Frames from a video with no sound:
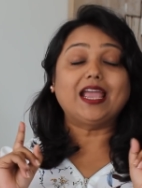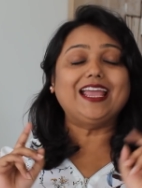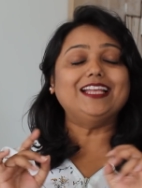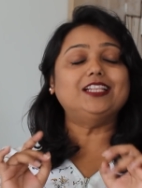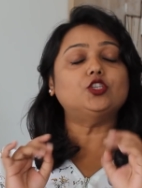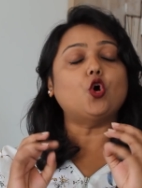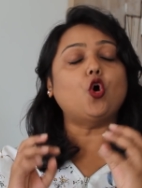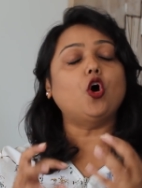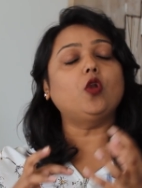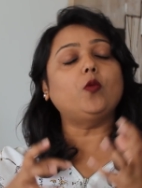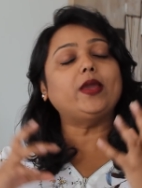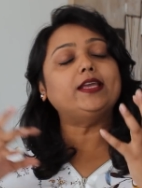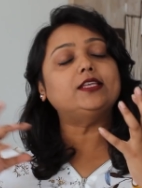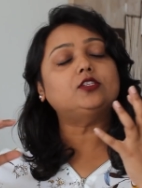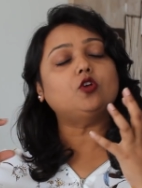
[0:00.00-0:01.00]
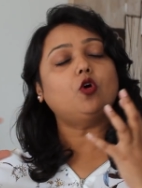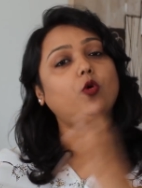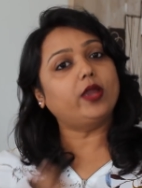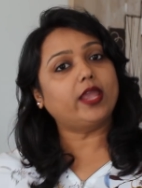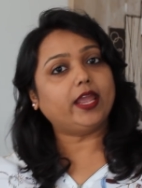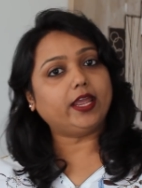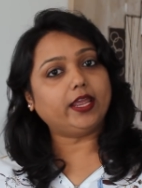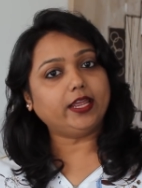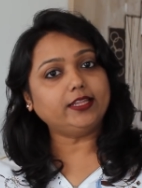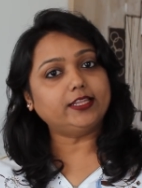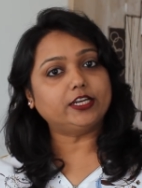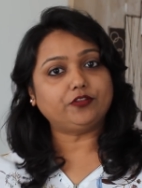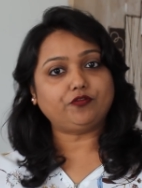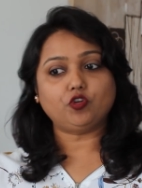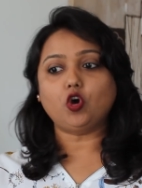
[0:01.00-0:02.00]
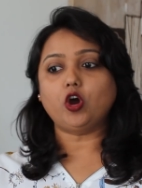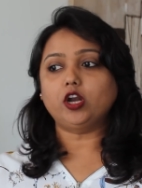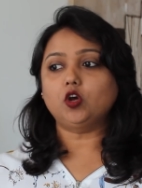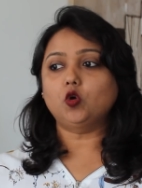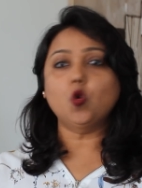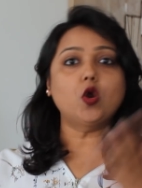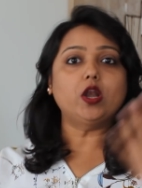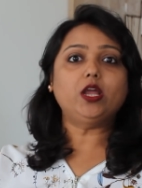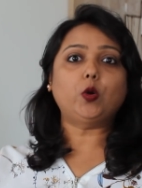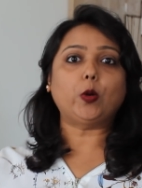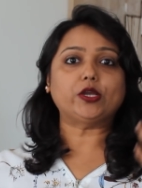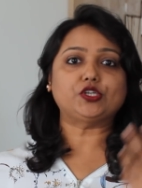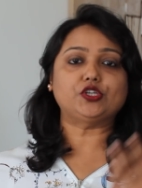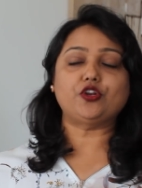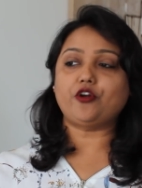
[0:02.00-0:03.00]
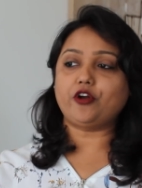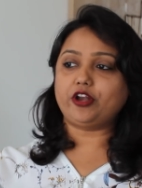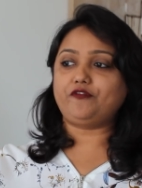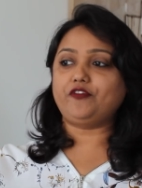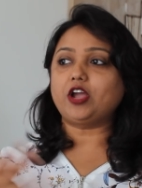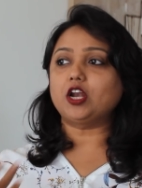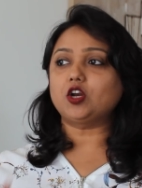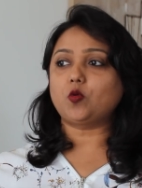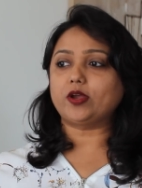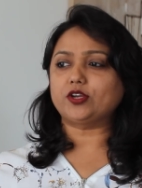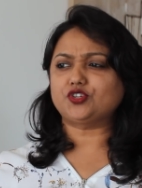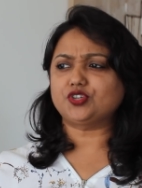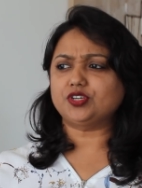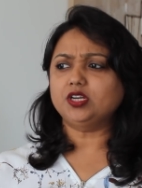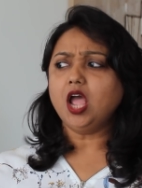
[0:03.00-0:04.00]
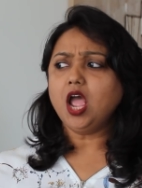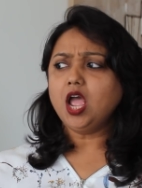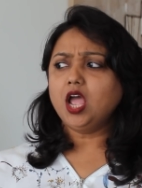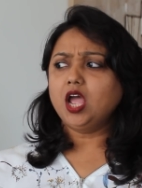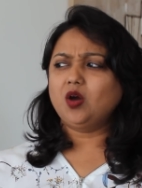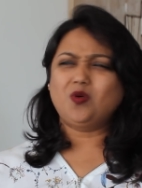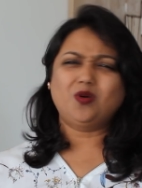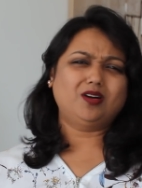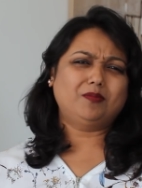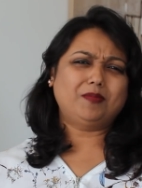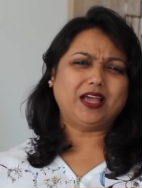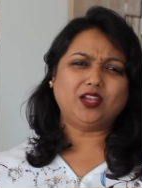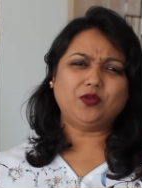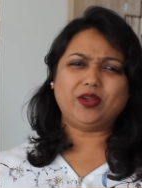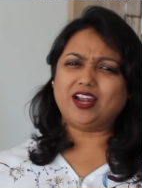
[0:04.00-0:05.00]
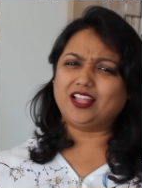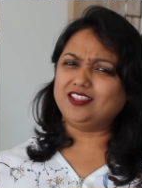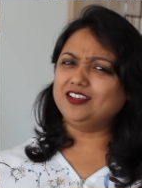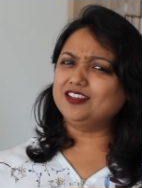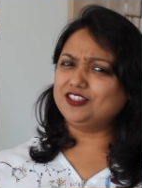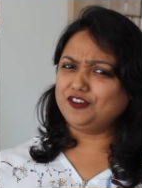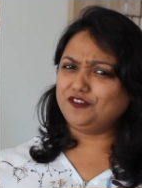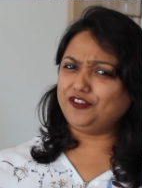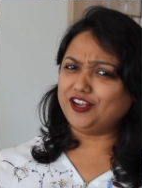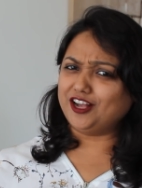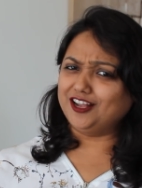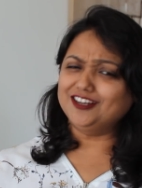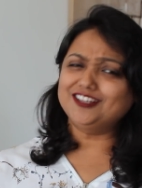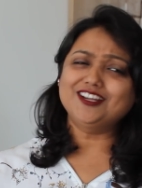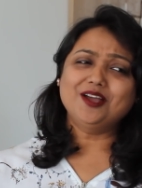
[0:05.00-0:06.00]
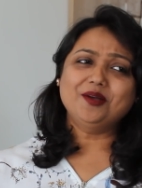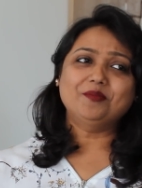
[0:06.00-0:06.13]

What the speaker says: It's always okay that if you got a googly question or a difficult question, by the way, nothing is difficult,